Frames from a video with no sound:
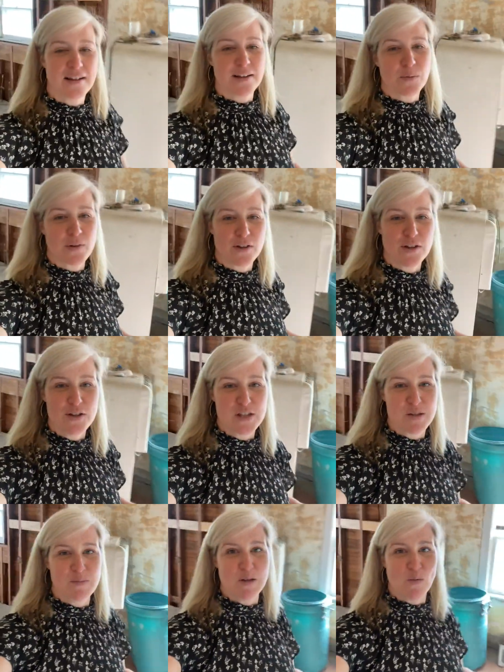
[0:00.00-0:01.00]
where there
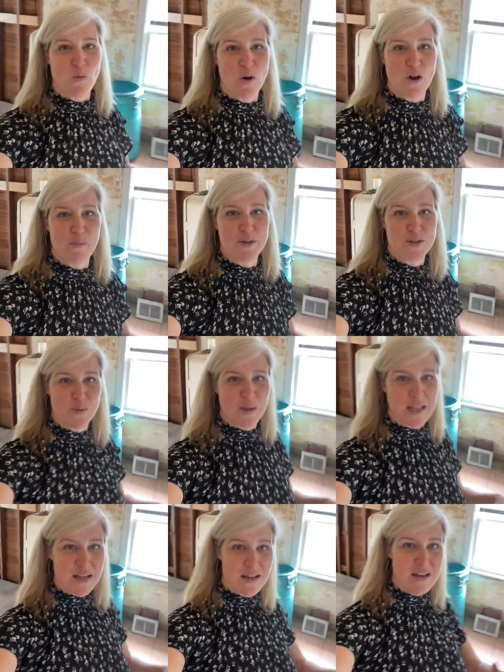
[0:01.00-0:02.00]
used to be a wall
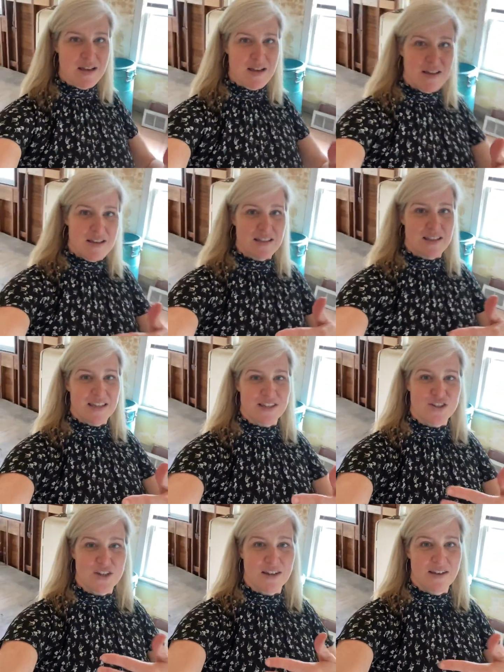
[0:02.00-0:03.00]
between the
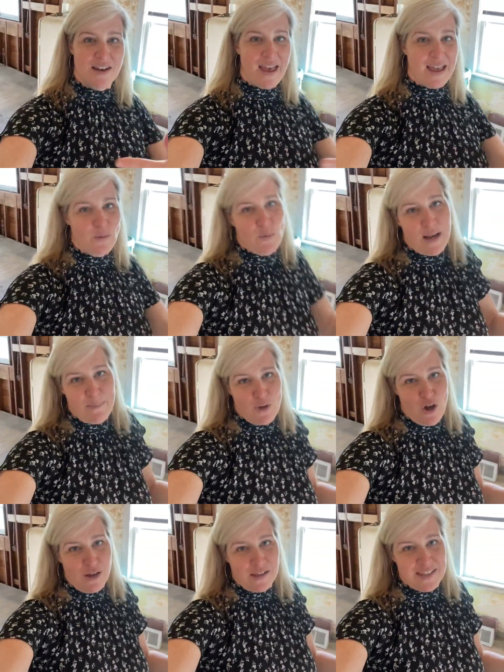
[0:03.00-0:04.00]
kitchen and what I'm
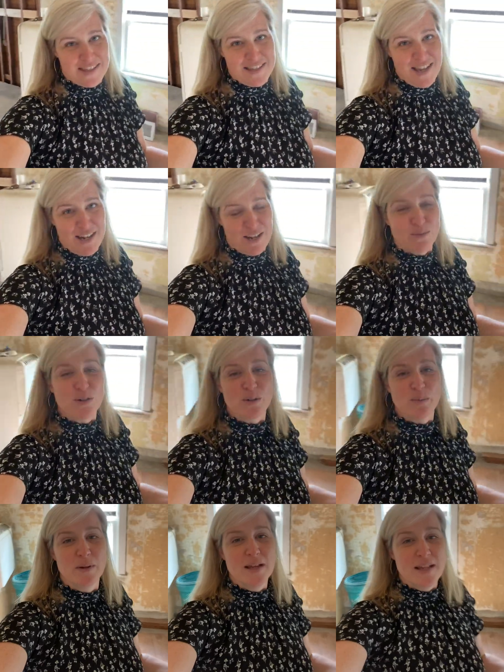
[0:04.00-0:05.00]
calling the dining
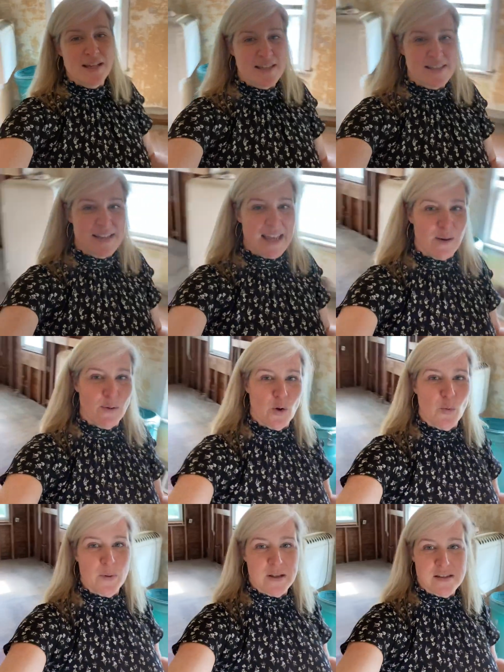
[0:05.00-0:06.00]
room, is now
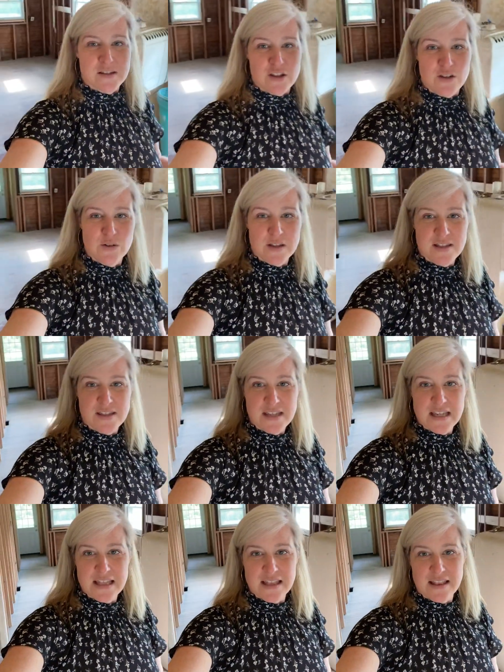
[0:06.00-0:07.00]
open. So you can
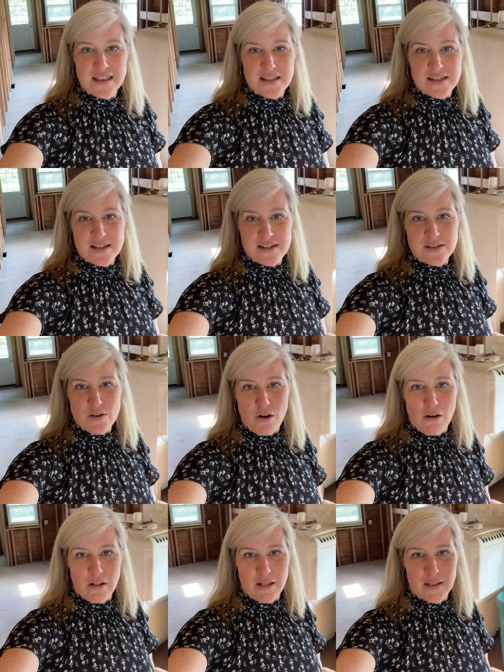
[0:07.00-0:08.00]
see that this is
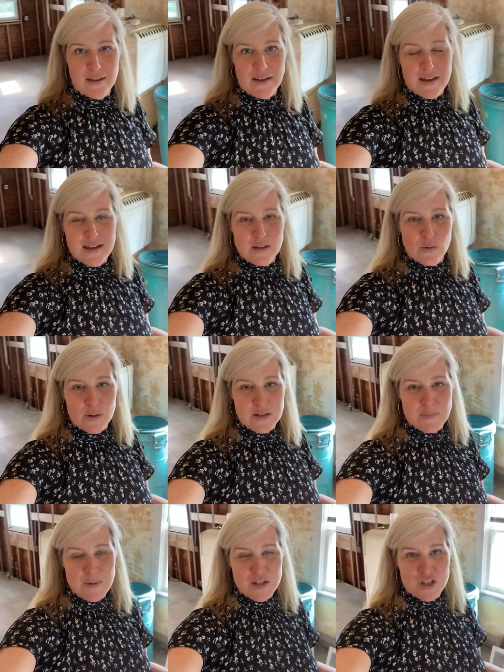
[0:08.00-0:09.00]
all
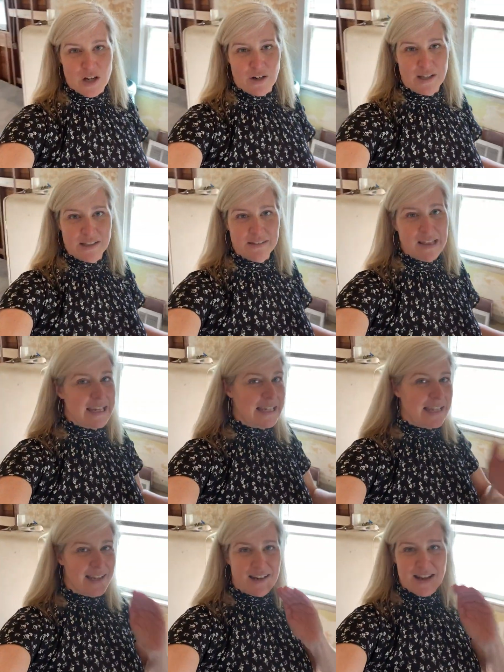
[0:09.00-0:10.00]
going to be sharing
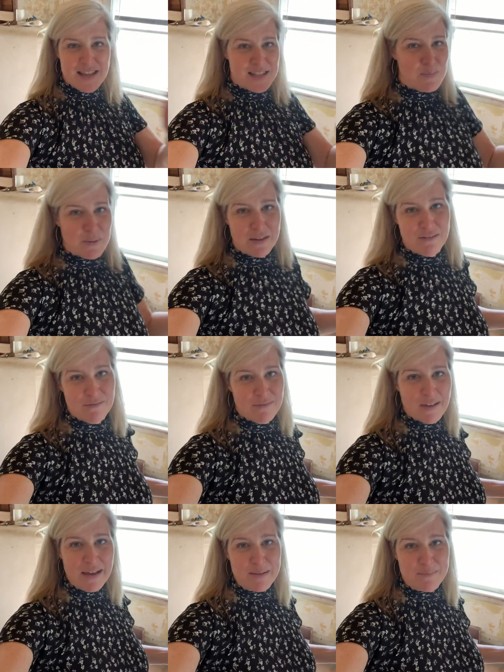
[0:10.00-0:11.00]
light and nice big,
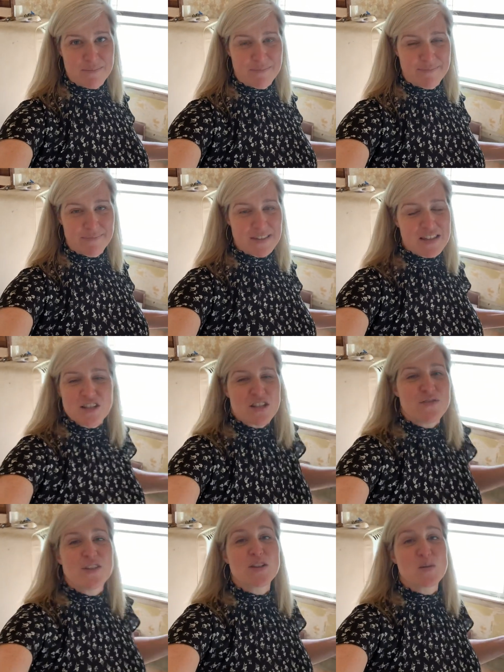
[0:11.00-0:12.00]
it
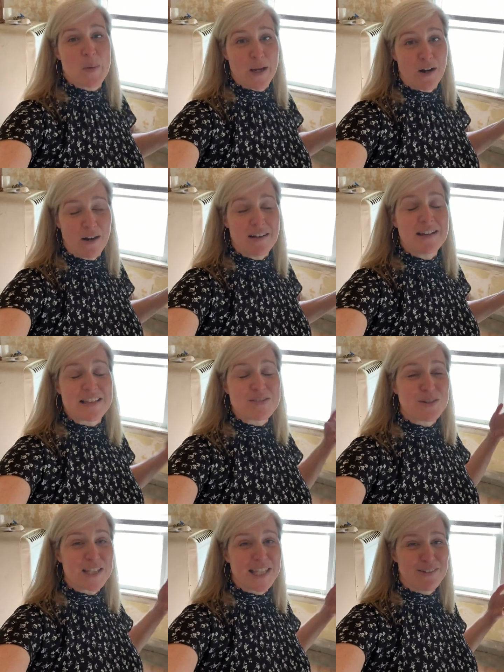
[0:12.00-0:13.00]
just feels bigger.
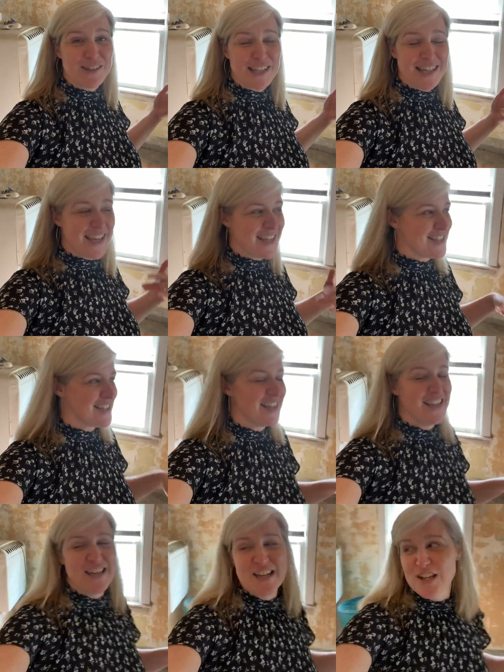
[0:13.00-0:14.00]
It's really, really nice.
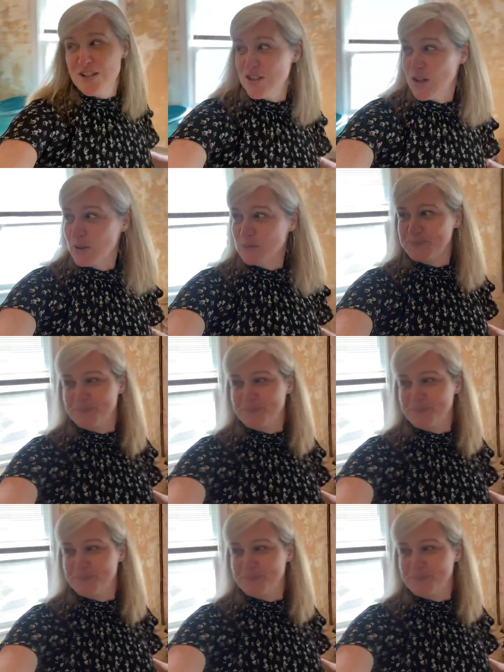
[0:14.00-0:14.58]
So,